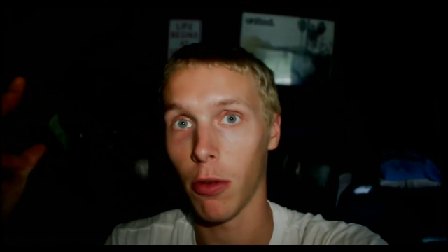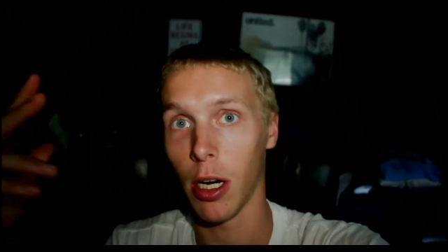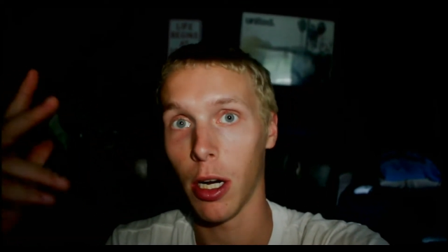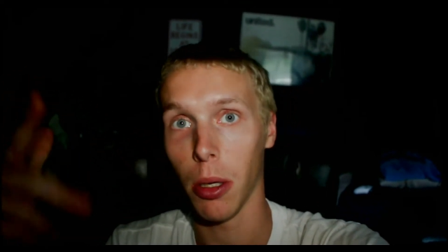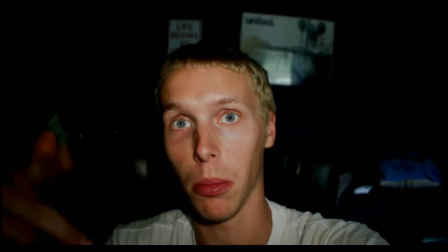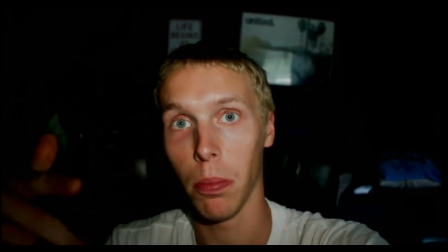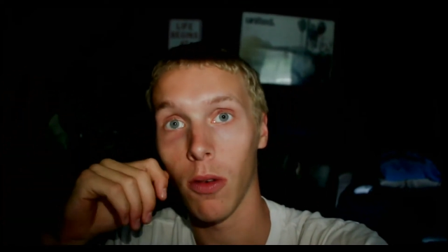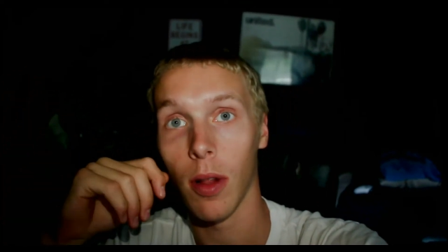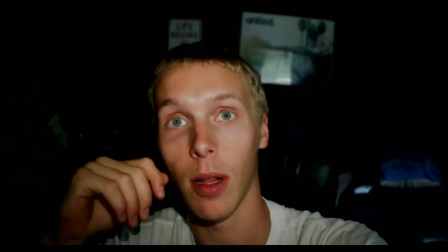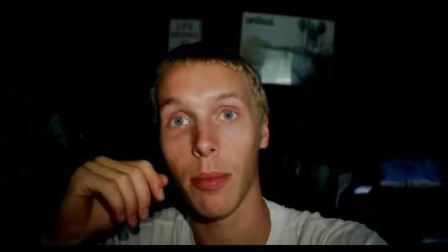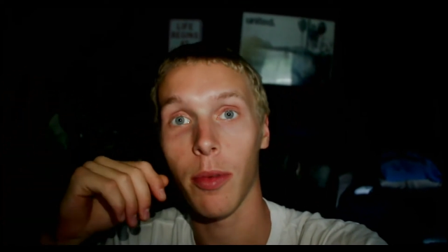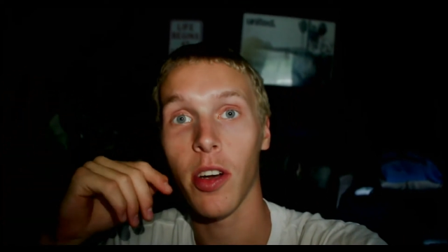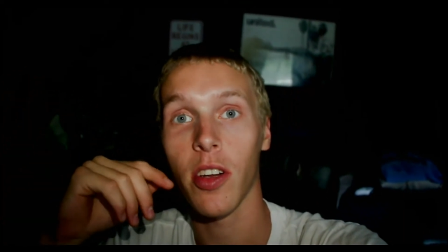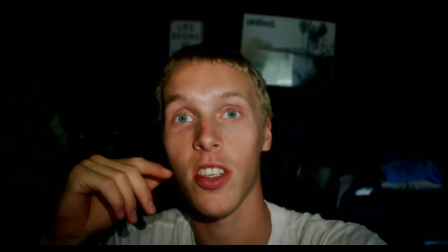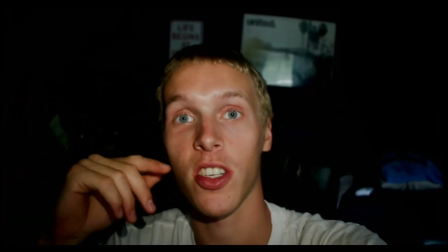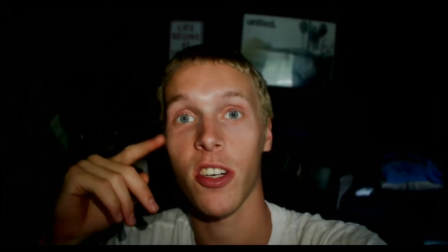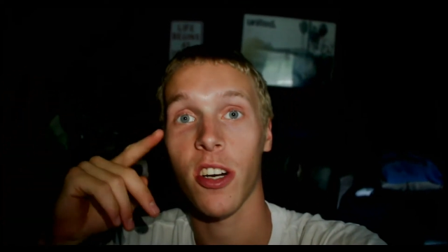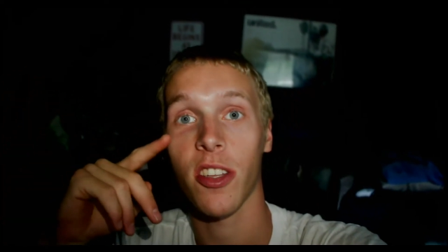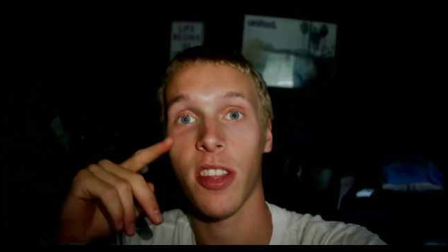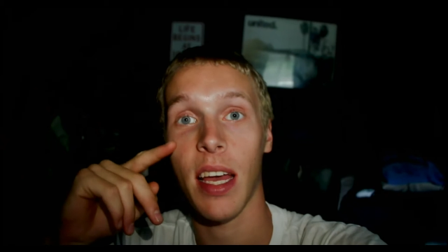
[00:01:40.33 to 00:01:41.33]
Well, well, I'm
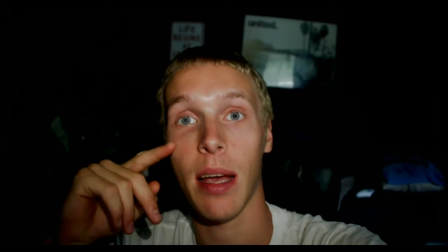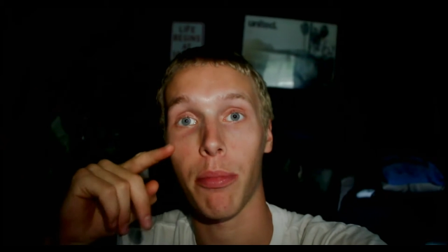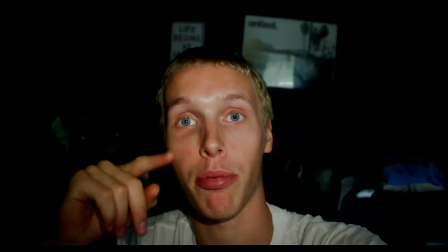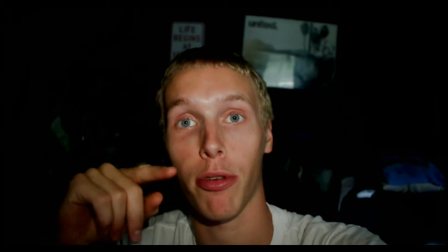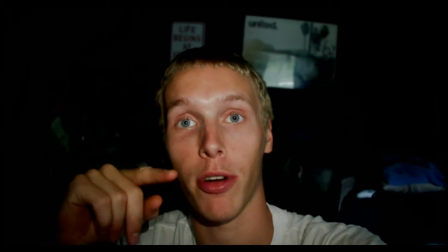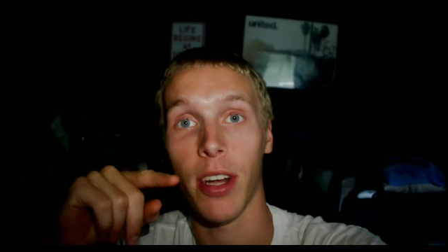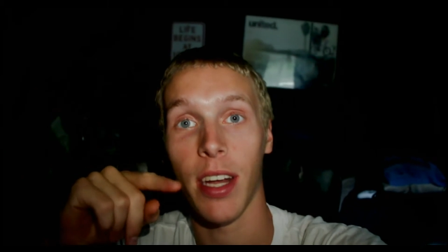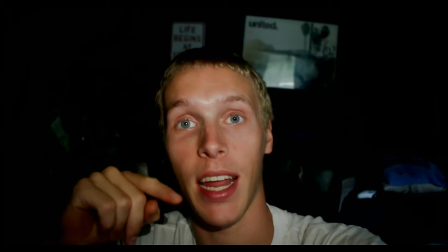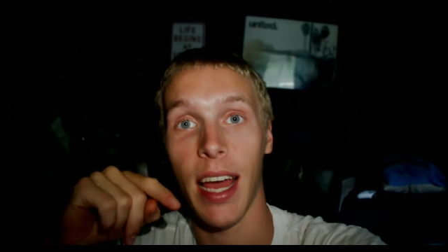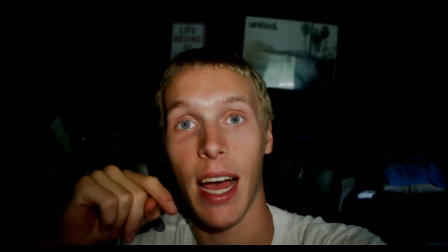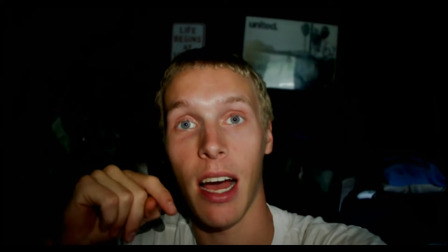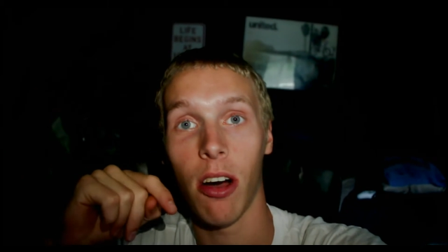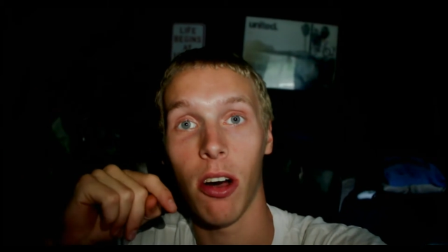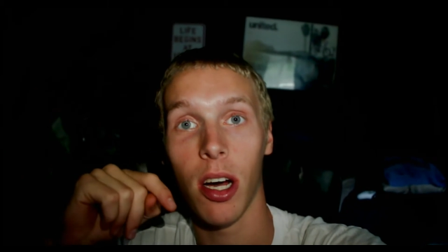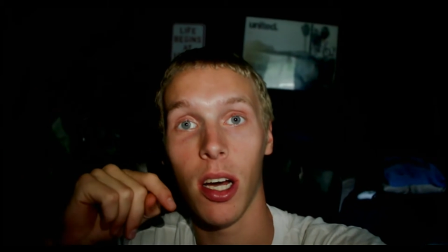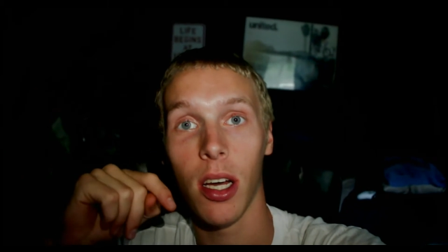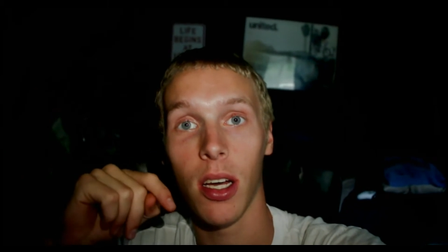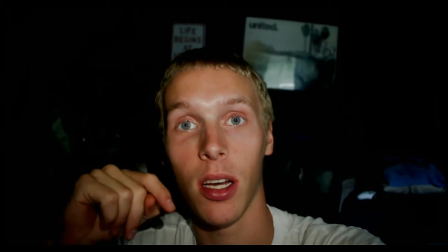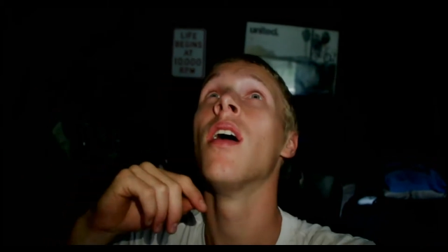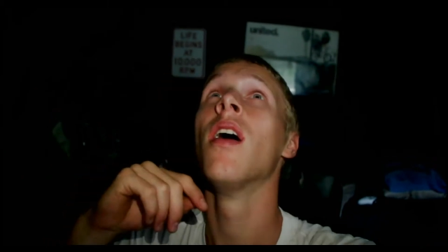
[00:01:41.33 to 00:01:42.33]
gonna start that print
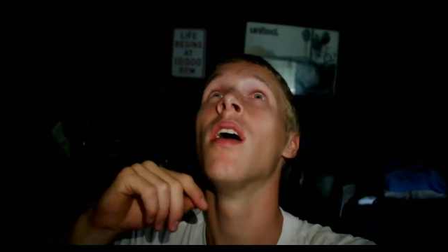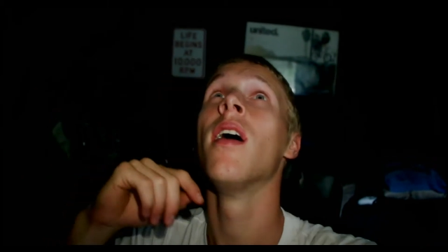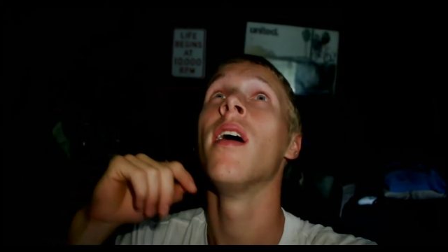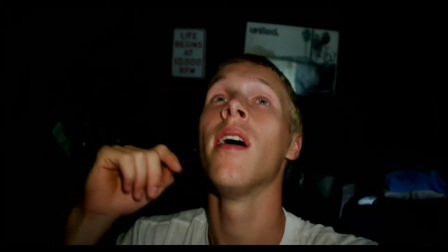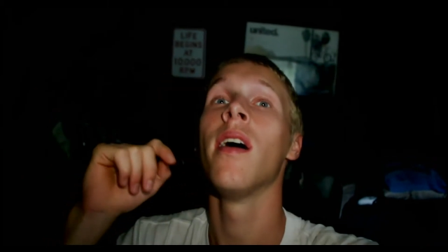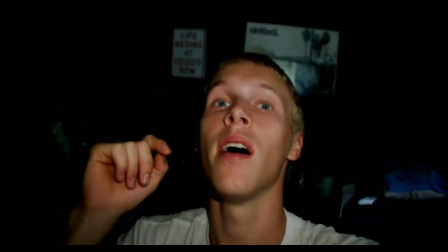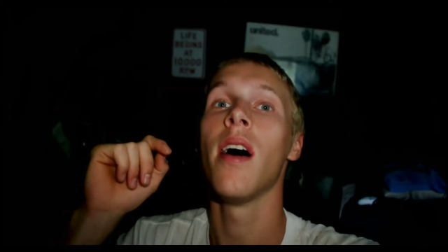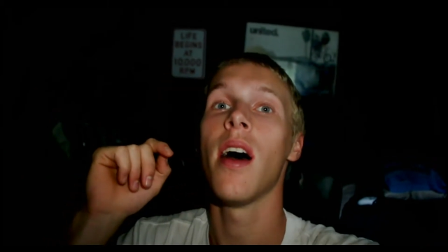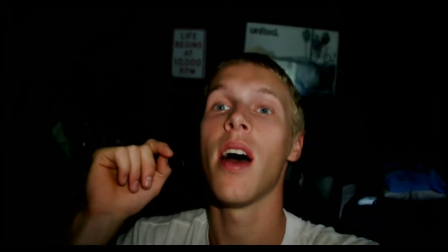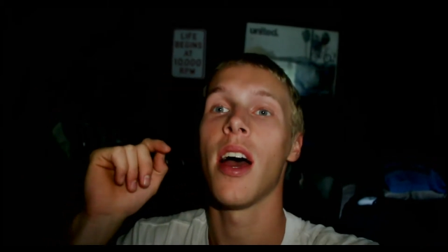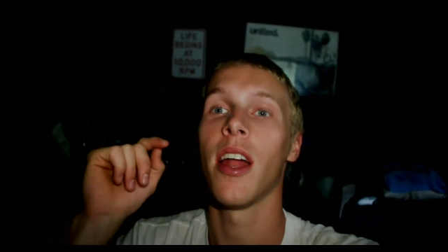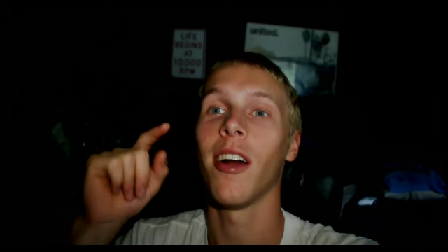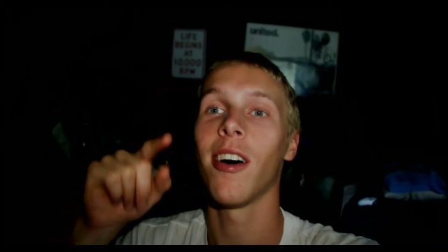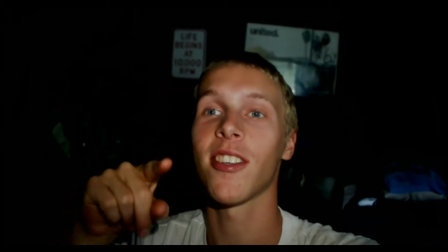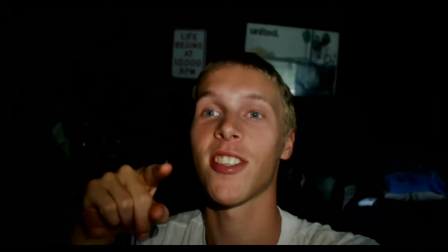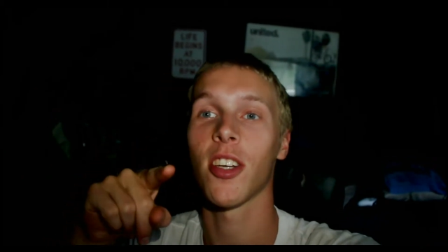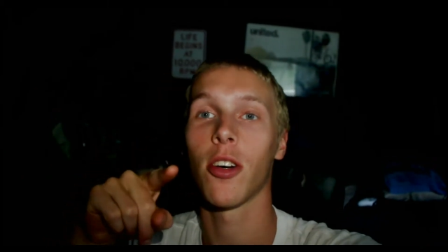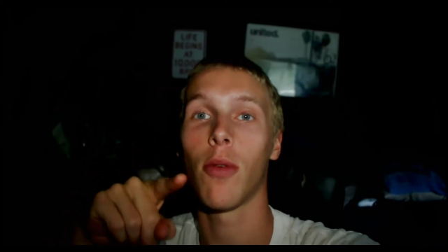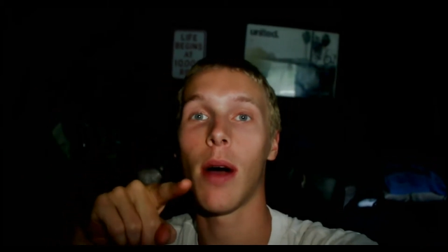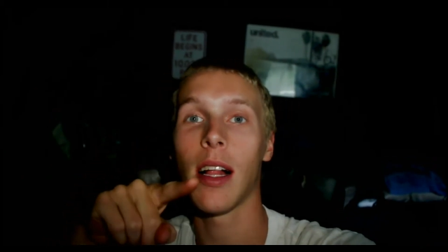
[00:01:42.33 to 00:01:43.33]
now. And
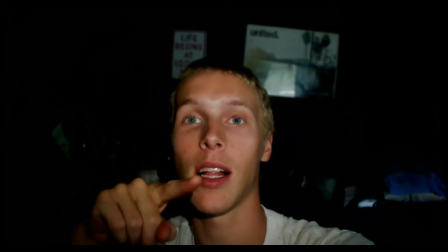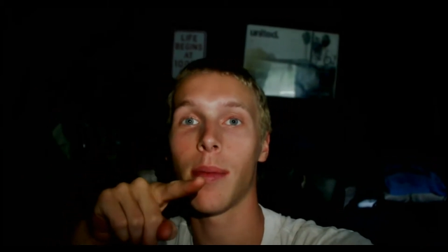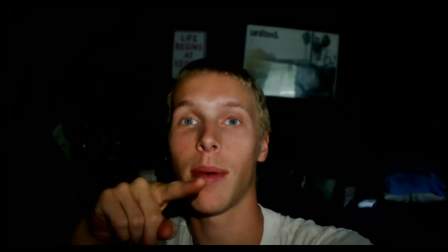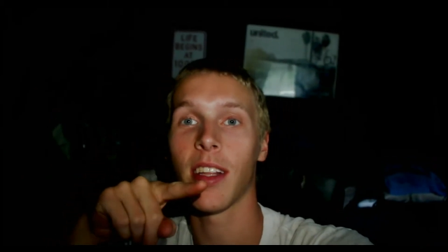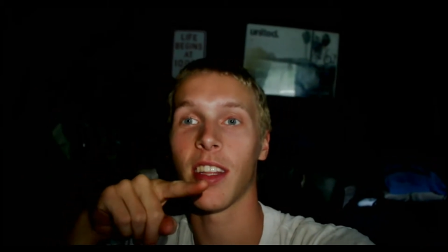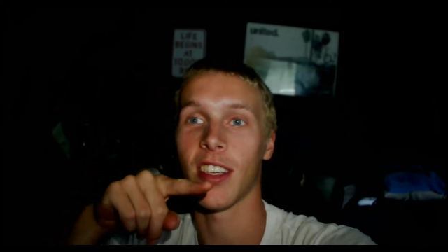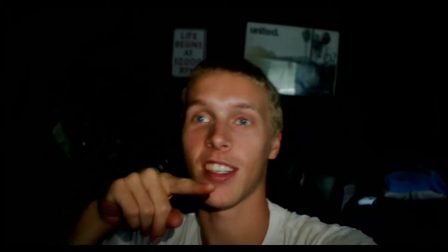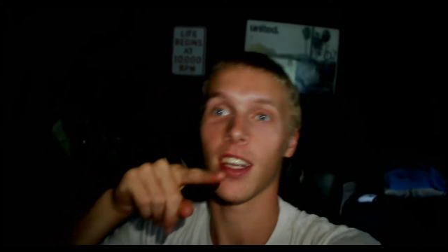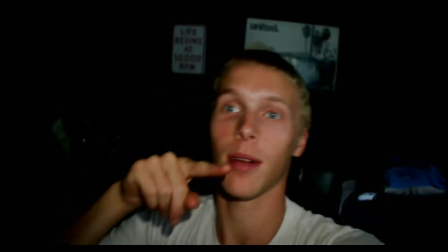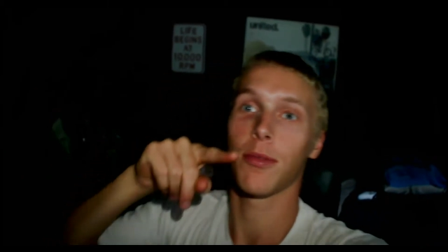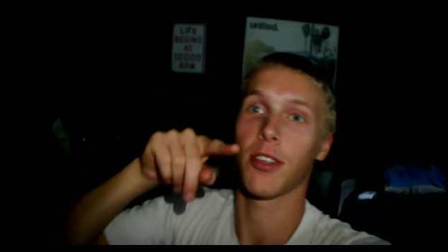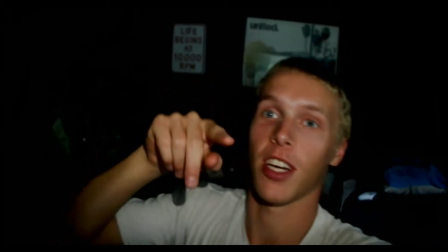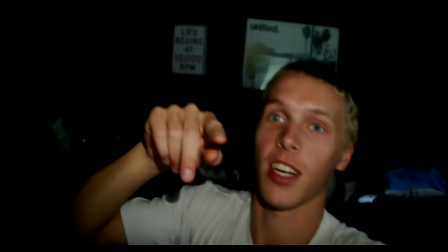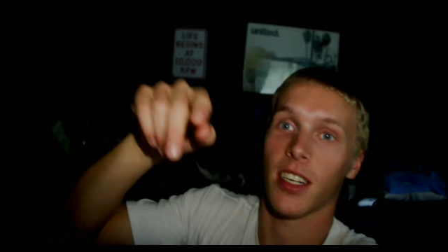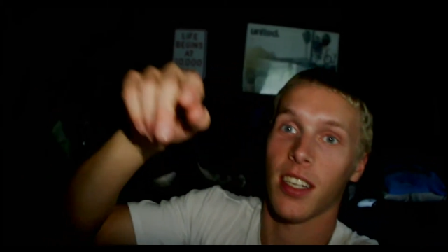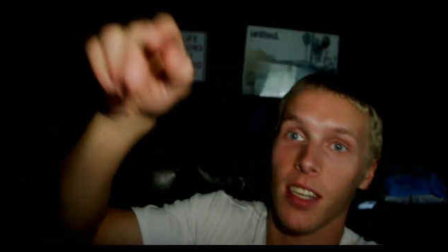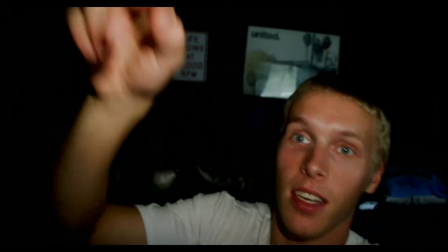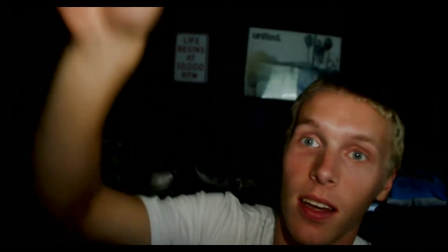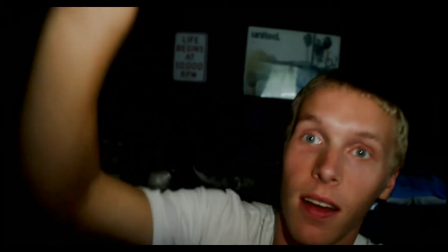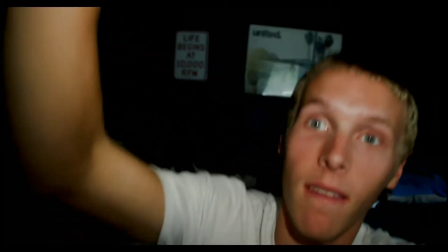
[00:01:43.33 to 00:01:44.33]
also, while I'm on the
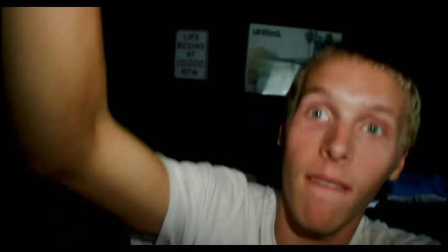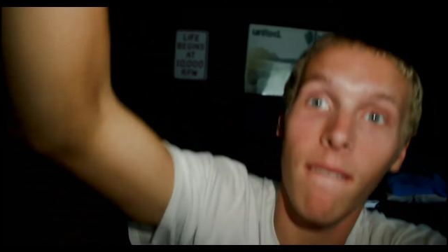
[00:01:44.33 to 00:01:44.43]
subject,